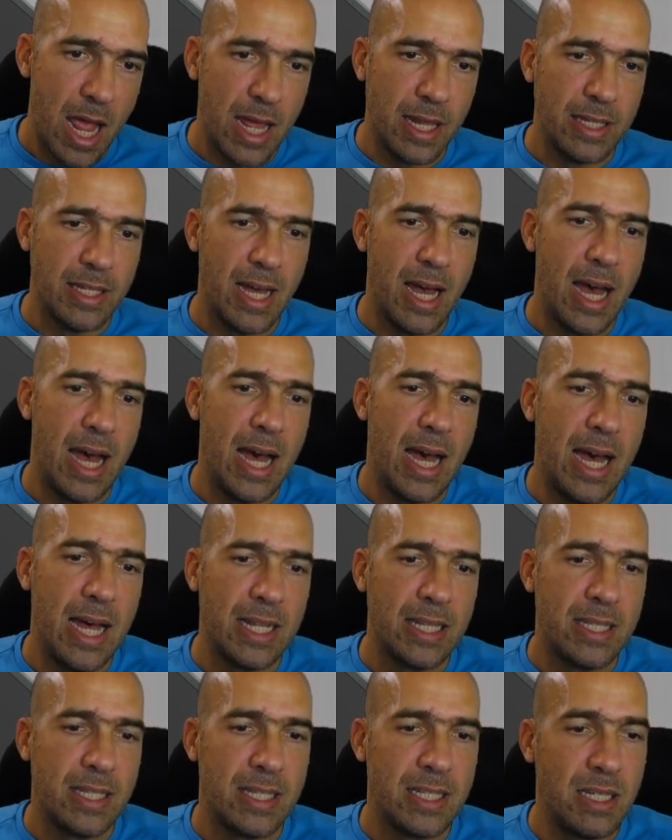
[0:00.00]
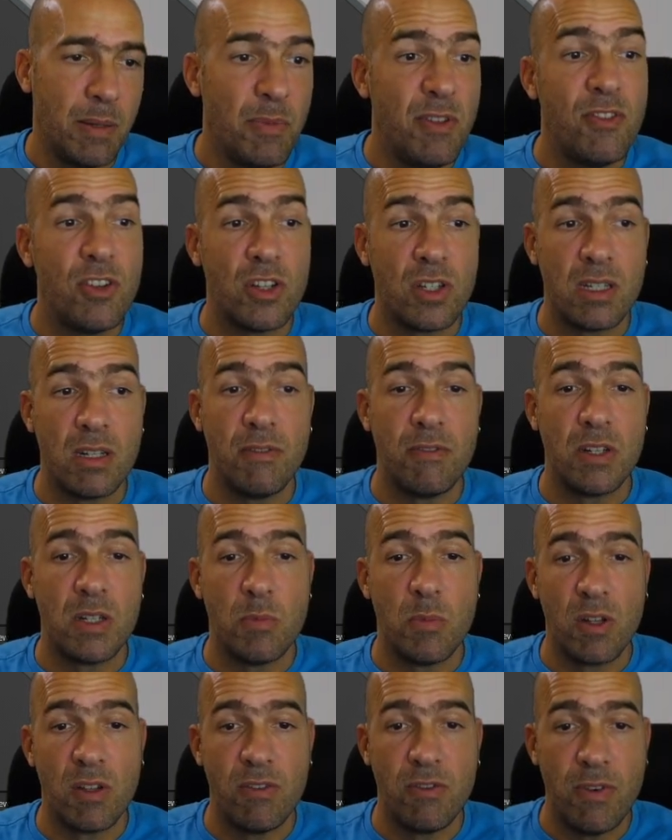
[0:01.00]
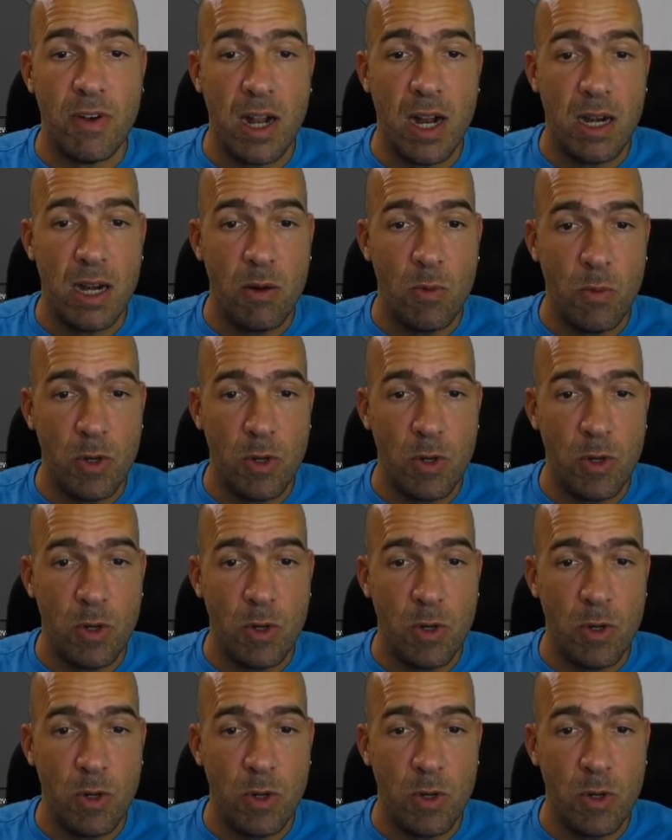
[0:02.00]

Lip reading: and add subdivision surface modifier,